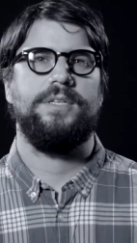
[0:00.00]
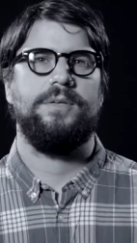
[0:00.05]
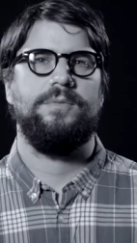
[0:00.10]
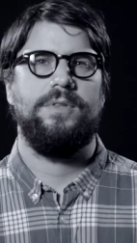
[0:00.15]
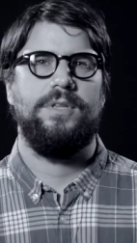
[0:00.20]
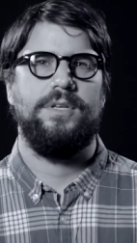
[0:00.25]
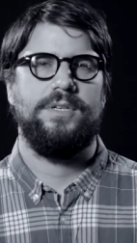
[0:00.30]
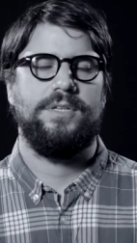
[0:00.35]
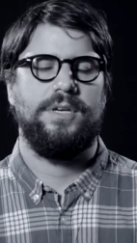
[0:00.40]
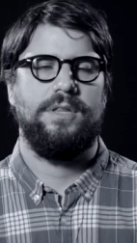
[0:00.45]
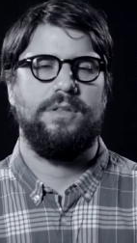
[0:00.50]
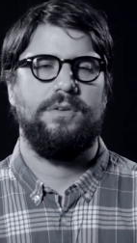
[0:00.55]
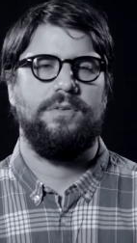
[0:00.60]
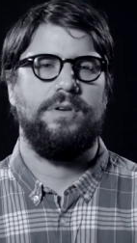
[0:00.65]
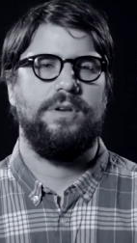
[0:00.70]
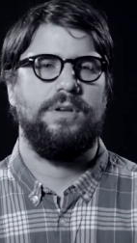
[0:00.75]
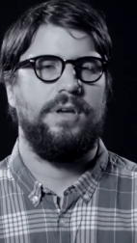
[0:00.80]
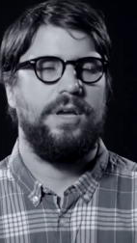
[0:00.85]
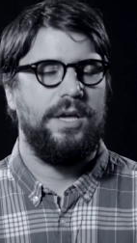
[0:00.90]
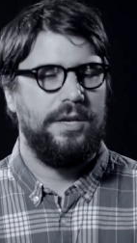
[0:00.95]
with each other
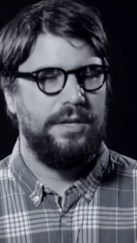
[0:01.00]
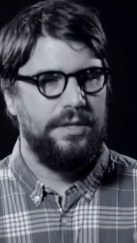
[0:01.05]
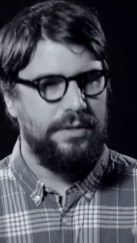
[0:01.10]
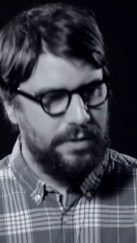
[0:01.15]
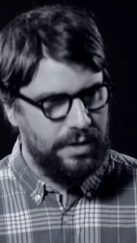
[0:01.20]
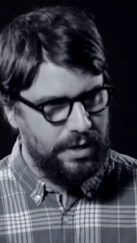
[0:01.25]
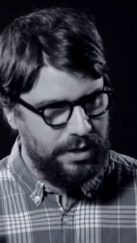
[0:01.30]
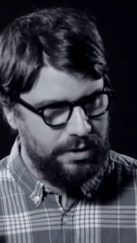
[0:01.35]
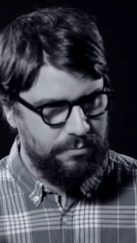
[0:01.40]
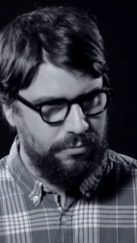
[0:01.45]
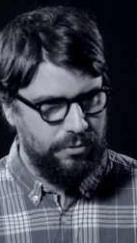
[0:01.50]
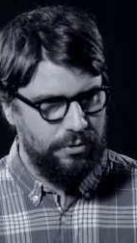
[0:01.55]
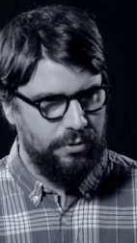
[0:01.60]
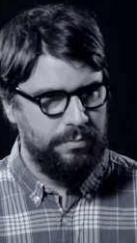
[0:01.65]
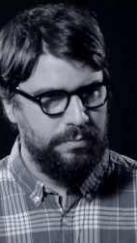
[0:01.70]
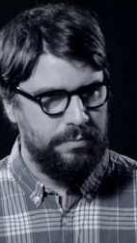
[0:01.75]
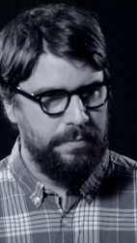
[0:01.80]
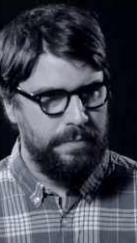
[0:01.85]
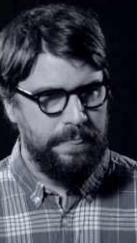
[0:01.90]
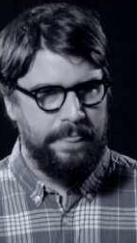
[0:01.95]
in, in, a, in a
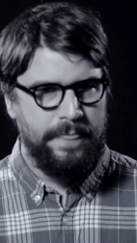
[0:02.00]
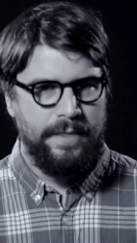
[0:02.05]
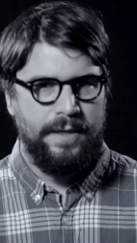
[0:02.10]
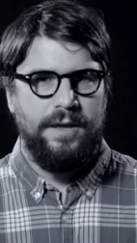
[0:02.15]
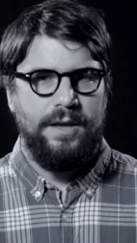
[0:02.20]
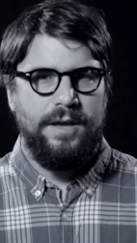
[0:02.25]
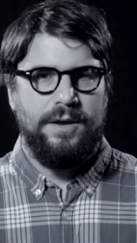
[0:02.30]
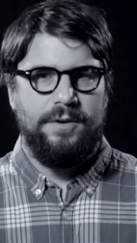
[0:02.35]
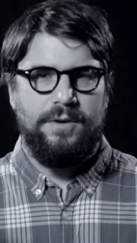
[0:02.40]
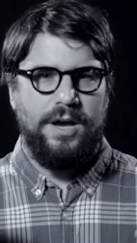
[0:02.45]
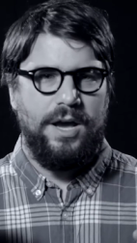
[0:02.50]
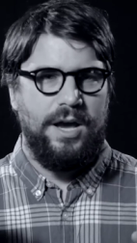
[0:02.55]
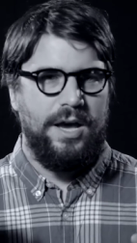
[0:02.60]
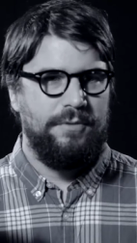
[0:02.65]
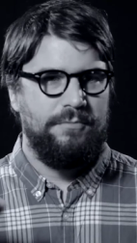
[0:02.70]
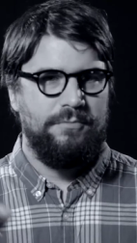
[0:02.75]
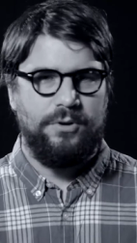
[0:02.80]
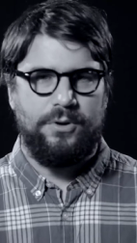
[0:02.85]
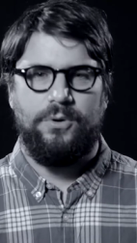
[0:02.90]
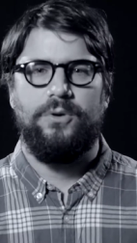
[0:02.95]
room
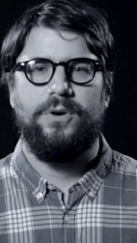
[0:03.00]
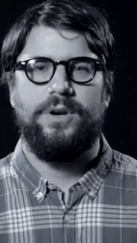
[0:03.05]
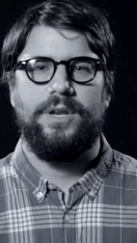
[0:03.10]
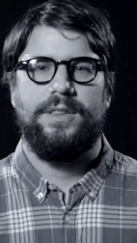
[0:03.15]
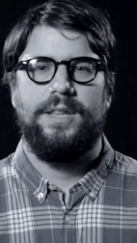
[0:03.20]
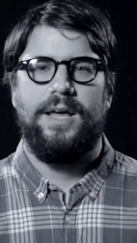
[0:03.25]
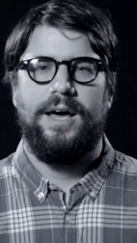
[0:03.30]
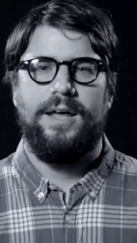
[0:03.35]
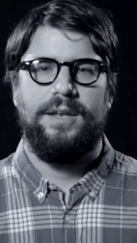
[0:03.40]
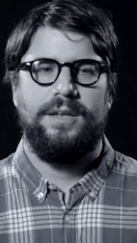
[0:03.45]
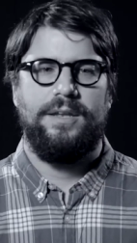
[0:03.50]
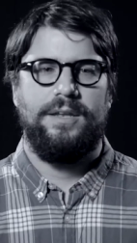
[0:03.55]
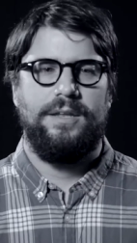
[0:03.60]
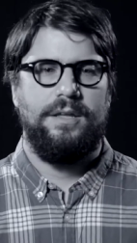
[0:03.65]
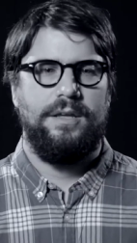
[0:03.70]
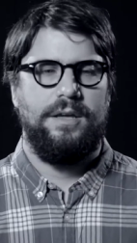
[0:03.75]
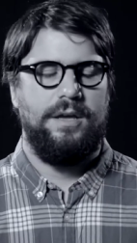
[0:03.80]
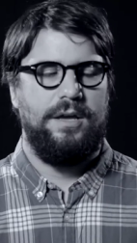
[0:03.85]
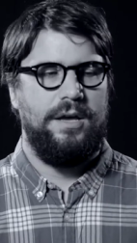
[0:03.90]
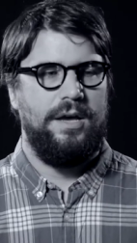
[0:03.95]
and recording that
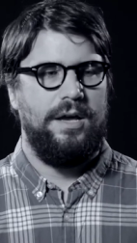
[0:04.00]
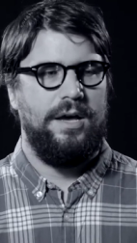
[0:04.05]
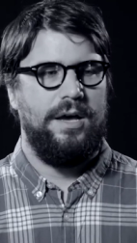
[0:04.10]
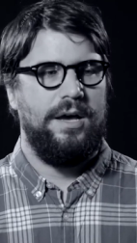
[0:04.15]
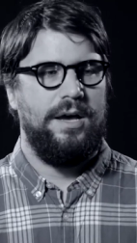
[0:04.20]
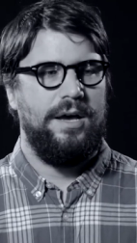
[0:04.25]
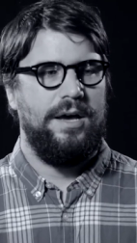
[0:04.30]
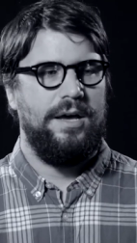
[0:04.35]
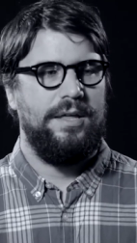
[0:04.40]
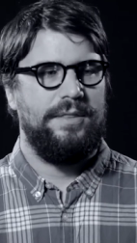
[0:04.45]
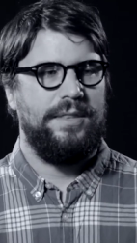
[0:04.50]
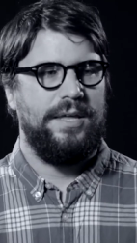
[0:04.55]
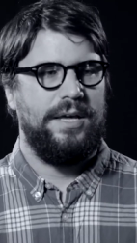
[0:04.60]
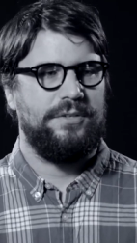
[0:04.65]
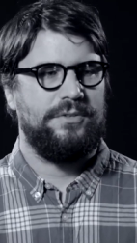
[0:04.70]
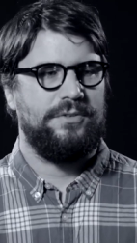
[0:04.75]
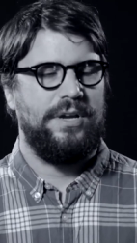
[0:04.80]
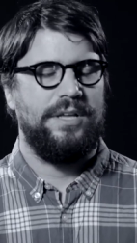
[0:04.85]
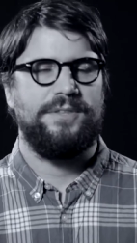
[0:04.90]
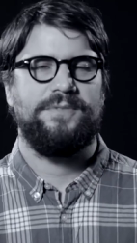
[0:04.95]
uh, that
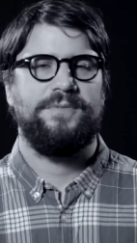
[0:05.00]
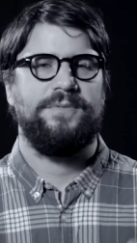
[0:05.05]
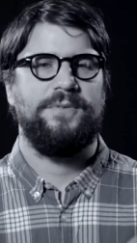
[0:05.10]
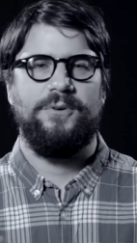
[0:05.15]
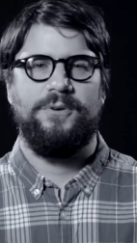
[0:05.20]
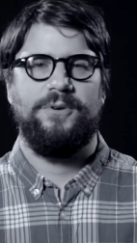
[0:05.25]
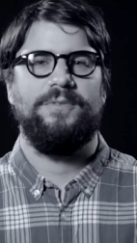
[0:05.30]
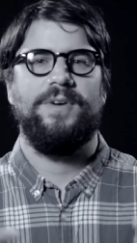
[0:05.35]
transfer of